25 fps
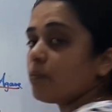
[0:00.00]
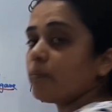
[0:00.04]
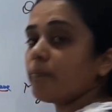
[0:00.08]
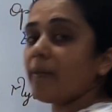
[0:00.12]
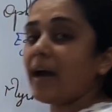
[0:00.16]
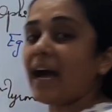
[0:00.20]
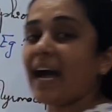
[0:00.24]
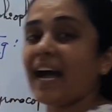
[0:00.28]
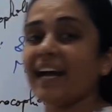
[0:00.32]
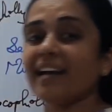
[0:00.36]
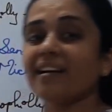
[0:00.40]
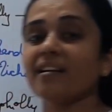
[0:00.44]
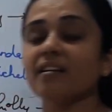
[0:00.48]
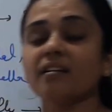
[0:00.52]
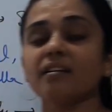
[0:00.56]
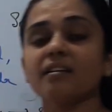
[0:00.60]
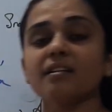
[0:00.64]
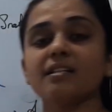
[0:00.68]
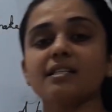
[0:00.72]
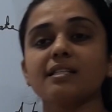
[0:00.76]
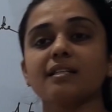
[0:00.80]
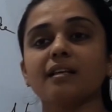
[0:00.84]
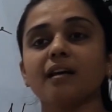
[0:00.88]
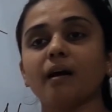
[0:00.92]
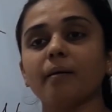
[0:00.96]
bat
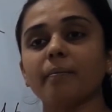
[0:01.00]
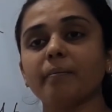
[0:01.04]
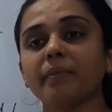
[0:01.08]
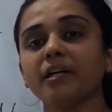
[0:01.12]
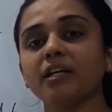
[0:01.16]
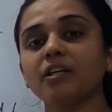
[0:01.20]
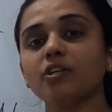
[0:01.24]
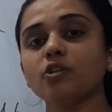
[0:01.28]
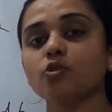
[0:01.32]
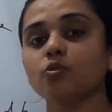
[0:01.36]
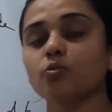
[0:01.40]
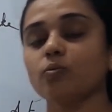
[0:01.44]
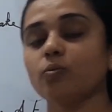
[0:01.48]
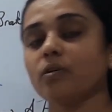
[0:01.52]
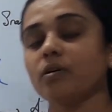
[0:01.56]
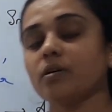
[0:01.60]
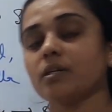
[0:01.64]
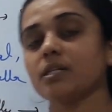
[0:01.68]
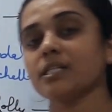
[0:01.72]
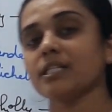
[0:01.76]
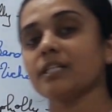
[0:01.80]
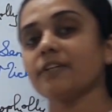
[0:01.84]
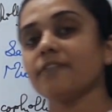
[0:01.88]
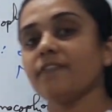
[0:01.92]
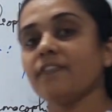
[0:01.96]
is coming
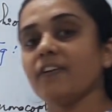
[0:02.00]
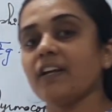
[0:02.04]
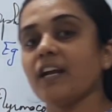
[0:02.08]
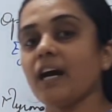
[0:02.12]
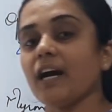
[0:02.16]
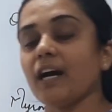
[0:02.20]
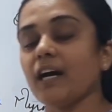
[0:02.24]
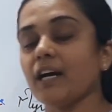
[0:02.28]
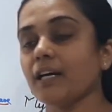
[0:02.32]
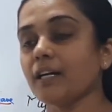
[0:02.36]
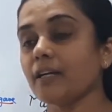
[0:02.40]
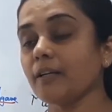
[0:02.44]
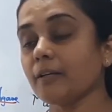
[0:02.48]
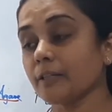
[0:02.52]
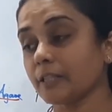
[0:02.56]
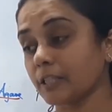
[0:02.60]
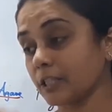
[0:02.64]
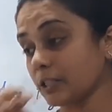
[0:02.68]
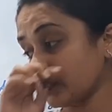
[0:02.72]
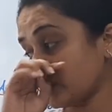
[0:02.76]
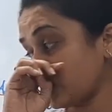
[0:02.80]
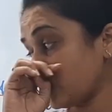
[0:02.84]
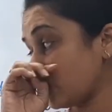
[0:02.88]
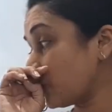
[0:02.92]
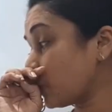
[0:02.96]
towards the flower
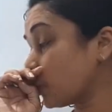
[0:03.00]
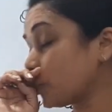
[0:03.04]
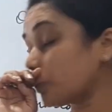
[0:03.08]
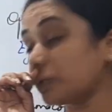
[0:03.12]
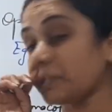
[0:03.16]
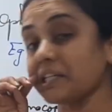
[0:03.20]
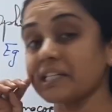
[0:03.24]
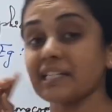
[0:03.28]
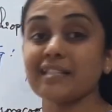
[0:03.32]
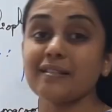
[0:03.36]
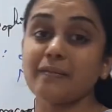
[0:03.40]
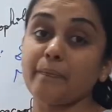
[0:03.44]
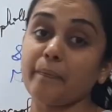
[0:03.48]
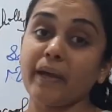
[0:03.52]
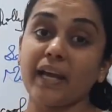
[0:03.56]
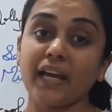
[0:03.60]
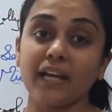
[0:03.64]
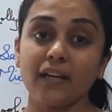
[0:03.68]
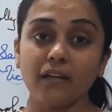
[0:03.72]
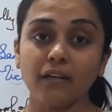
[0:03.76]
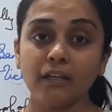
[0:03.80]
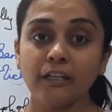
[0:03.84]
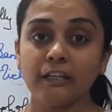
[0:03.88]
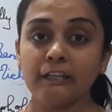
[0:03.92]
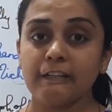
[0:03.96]
through the
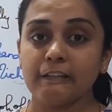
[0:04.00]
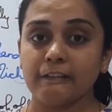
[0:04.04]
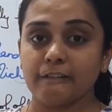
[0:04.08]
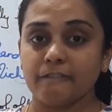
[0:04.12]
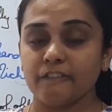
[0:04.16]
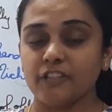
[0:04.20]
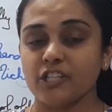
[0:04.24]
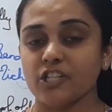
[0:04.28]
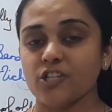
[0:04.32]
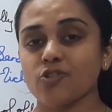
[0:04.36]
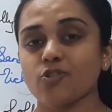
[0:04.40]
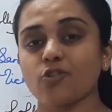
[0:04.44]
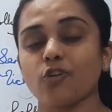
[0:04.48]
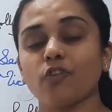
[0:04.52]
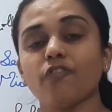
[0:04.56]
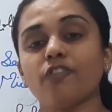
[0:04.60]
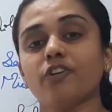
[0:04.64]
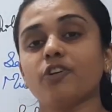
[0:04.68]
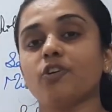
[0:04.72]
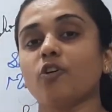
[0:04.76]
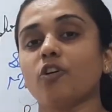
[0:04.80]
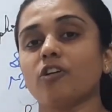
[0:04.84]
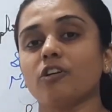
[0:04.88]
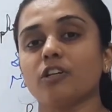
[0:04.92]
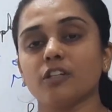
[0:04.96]
smell, which is of a
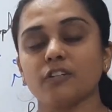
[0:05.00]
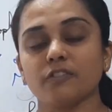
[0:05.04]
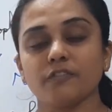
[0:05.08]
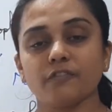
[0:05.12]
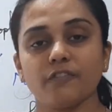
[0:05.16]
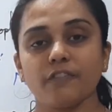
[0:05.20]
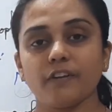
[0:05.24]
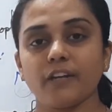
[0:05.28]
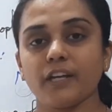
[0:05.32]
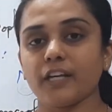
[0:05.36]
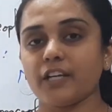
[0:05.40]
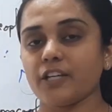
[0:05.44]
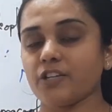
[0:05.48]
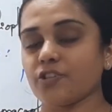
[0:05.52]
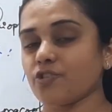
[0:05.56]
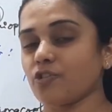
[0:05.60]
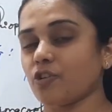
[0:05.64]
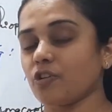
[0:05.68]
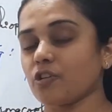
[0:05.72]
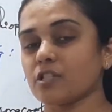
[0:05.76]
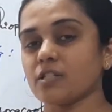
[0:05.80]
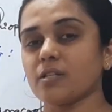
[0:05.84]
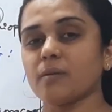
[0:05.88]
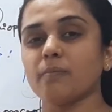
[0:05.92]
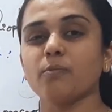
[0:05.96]
rotten flesh
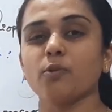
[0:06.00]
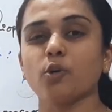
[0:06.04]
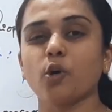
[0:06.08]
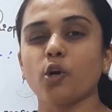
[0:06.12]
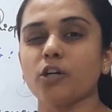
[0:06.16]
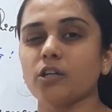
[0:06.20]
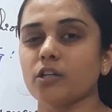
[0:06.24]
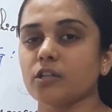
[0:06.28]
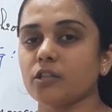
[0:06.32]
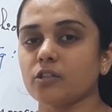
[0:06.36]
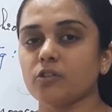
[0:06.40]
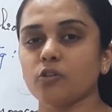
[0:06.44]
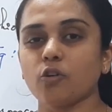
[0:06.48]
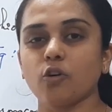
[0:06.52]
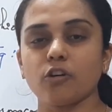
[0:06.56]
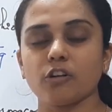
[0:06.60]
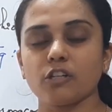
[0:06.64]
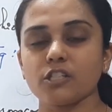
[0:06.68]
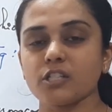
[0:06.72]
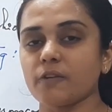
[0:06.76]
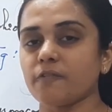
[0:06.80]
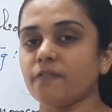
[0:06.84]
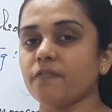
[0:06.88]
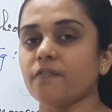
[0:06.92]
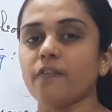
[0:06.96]
or some rotten or
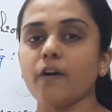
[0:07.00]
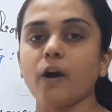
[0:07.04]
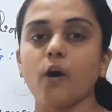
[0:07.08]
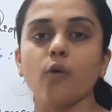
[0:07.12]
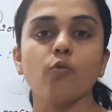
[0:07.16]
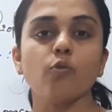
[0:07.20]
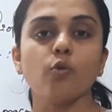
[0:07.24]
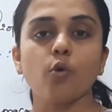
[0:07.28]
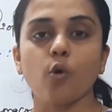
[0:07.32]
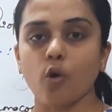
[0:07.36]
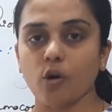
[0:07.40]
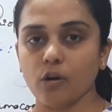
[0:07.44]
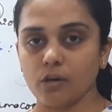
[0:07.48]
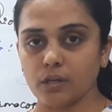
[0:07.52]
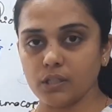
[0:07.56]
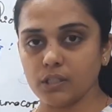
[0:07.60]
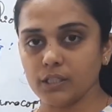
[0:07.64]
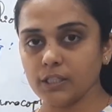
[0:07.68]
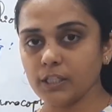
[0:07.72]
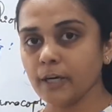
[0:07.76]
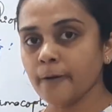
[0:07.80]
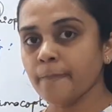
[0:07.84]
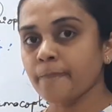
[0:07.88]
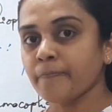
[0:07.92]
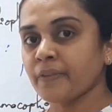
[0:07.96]
some foul
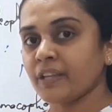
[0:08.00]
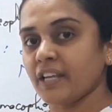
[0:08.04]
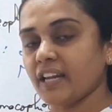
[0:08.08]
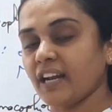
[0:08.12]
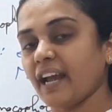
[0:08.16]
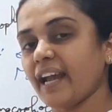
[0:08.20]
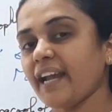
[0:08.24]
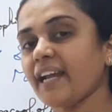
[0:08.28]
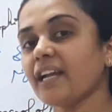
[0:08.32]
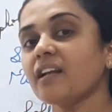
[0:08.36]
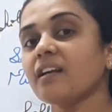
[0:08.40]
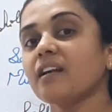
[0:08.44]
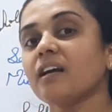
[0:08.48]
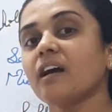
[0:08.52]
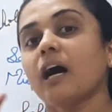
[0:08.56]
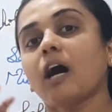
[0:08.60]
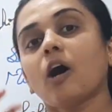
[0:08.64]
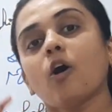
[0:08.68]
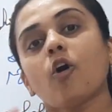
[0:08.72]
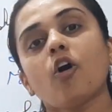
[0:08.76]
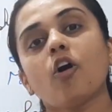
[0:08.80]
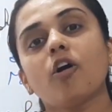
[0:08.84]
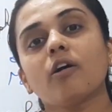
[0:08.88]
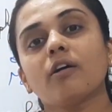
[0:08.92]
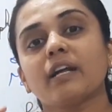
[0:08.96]
odor, right?
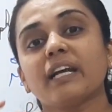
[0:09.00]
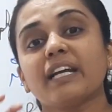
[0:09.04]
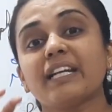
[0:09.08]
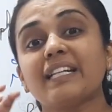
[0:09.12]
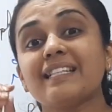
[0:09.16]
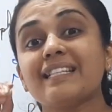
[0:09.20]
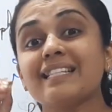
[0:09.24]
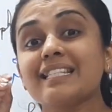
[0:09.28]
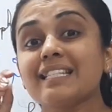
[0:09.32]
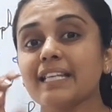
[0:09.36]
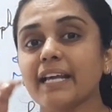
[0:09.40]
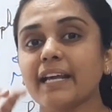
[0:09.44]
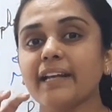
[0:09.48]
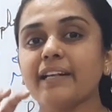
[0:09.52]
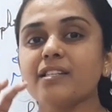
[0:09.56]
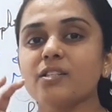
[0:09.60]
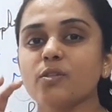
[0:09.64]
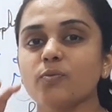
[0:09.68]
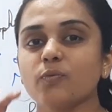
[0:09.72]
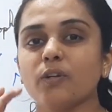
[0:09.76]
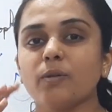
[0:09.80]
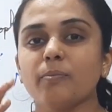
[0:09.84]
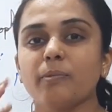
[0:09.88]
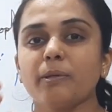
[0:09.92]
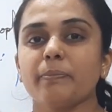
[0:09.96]
Or insects
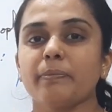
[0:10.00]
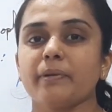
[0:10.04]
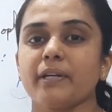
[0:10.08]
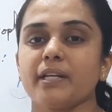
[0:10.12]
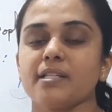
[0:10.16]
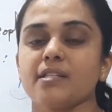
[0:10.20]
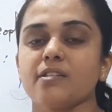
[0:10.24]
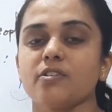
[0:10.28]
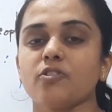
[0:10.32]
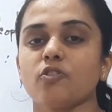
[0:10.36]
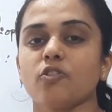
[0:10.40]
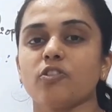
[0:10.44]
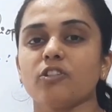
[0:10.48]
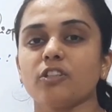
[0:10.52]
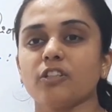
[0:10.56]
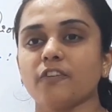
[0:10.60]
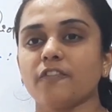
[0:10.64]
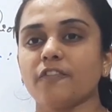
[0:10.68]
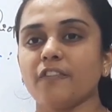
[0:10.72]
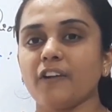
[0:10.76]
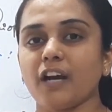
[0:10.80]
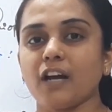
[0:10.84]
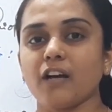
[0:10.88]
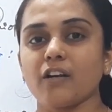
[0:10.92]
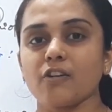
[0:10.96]
will be present on the
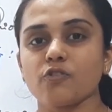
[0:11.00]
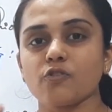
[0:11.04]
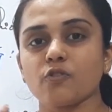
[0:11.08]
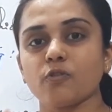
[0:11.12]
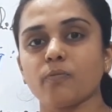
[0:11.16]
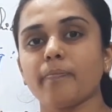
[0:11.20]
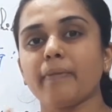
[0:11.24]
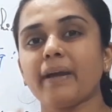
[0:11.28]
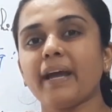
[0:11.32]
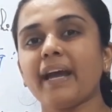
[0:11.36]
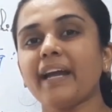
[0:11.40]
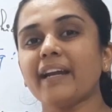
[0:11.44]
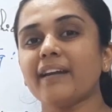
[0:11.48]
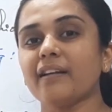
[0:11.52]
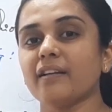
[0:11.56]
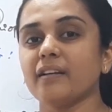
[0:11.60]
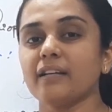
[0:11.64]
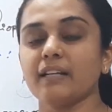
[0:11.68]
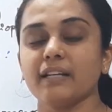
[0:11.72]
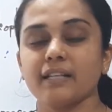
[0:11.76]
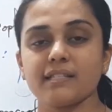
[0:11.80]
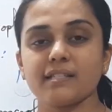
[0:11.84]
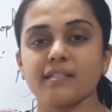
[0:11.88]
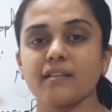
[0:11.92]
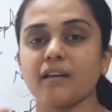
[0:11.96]
flower, so bat
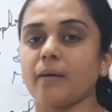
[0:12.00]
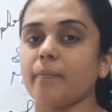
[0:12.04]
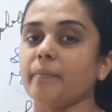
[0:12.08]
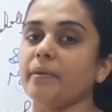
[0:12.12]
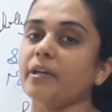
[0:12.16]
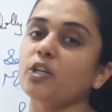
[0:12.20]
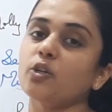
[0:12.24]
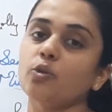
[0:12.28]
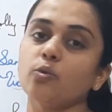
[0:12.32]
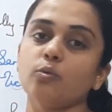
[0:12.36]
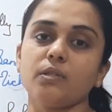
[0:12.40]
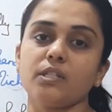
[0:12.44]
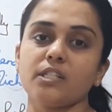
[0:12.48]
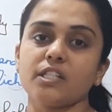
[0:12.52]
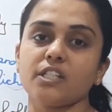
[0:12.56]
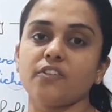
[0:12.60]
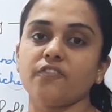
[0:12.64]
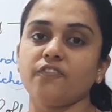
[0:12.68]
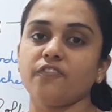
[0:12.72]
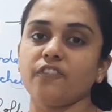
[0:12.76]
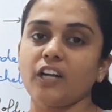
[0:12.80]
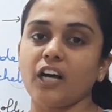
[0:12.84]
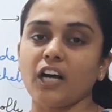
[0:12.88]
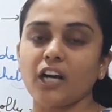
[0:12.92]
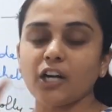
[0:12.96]
is coming towards the
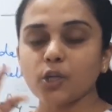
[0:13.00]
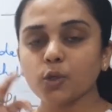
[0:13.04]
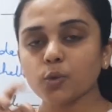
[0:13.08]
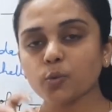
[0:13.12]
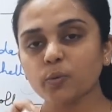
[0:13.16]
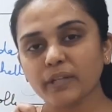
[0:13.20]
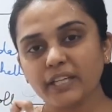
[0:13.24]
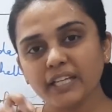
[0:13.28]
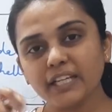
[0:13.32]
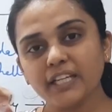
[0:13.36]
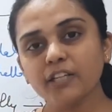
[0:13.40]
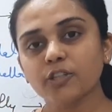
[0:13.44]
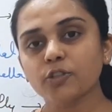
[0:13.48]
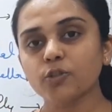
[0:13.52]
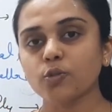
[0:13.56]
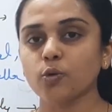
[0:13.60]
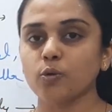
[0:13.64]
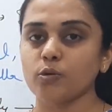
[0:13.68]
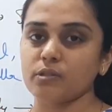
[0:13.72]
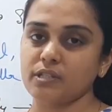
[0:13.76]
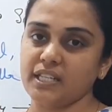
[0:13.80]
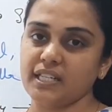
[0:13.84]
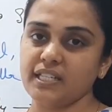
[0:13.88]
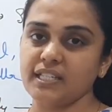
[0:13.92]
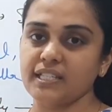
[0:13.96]
flower to eat
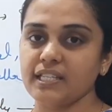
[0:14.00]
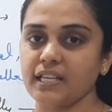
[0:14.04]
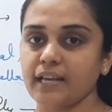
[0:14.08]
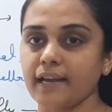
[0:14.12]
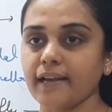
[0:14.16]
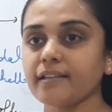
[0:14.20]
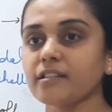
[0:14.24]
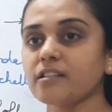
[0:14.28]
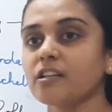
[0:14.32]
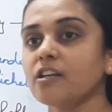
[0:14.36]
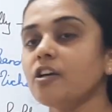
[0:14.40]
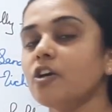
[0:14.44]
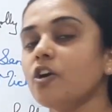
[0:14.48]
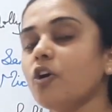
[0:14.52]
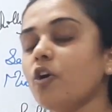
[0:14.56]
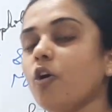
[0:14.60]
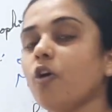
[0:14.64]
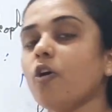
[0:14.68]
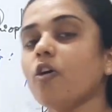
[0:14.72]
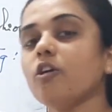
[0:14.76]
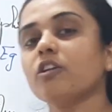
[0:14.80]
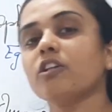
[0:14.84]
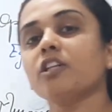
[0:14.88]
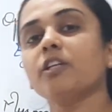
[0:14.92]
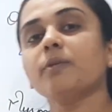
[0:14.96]
those insects,
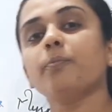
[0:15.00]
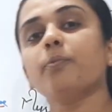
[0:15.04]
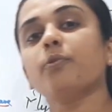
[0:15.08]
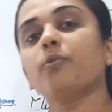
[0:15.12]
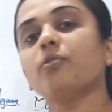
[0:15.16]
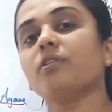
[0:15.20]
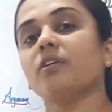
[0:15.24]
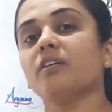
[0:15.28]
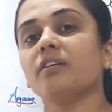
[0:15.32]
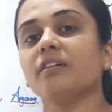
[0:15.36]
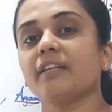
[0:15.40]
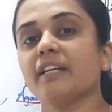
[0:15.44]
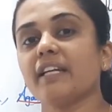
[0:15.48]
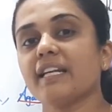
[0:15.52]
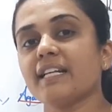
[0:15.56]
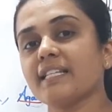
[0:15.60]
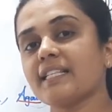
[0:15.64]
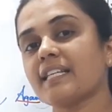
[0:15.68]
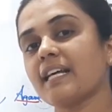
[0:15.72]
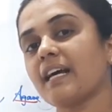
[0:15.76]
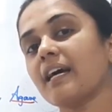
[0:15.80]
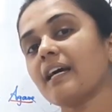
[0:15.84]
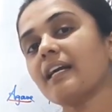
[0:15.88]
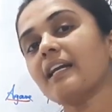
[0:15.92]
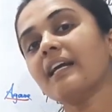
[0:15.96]
or the pollen grains
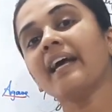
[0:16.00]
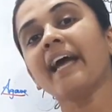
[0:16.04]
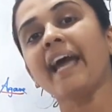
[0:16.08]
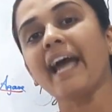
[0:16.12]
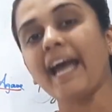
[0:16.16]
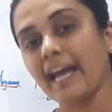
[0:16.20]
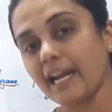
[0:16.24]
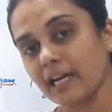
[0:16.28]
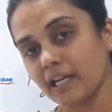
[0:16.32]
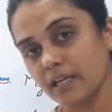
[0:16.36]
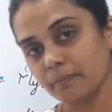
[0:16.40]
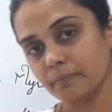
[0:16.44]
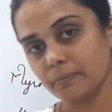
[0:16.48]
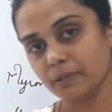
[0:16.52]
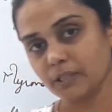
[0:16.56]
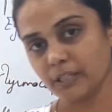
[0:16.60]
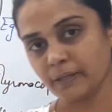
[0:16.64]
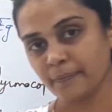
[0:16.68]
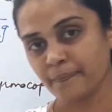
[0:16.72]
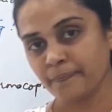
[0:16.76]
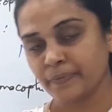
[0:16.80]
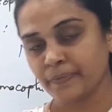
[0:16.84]
are edible.